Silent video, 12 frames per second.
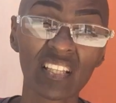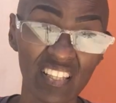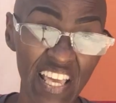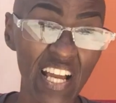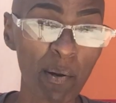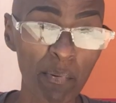
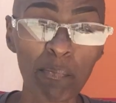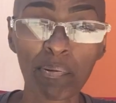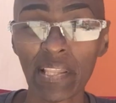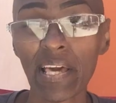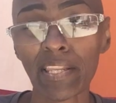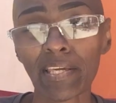they could be
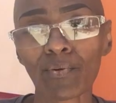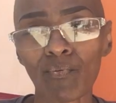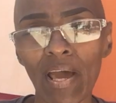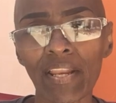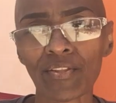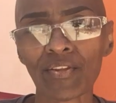planning it
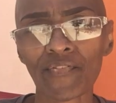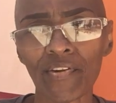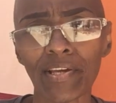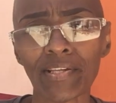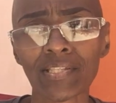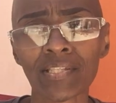right in your
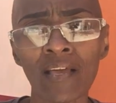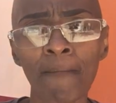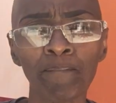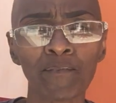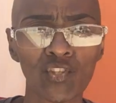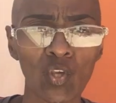face.
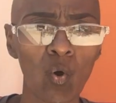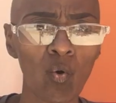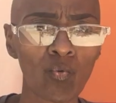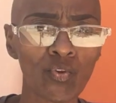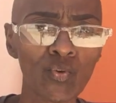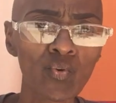
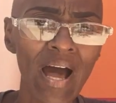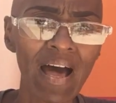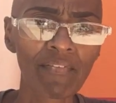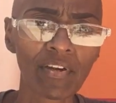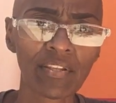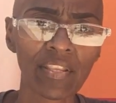So you
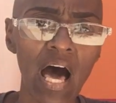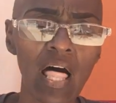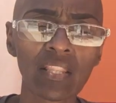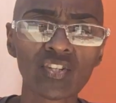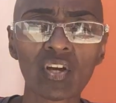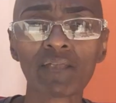having a
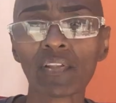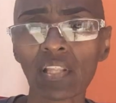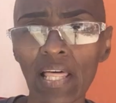knowledge of the